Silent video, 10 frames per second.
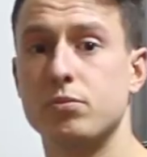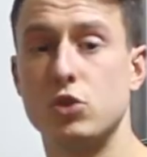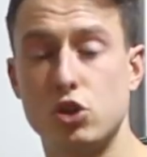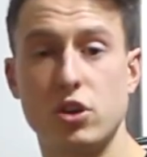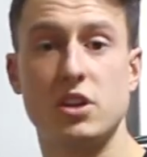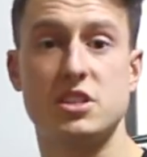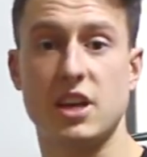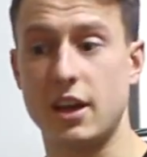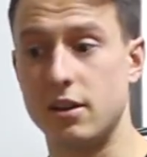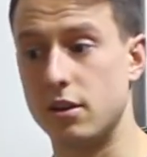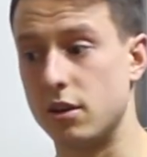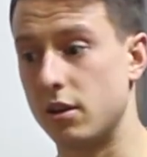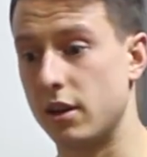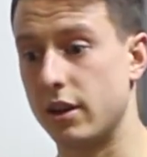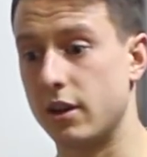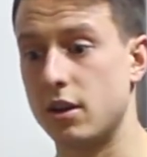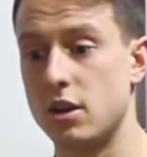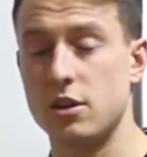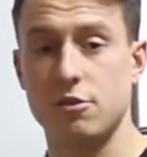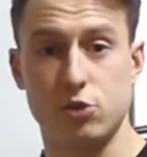nutrients and
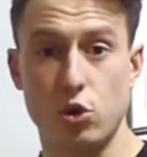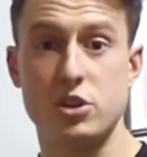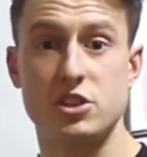fluid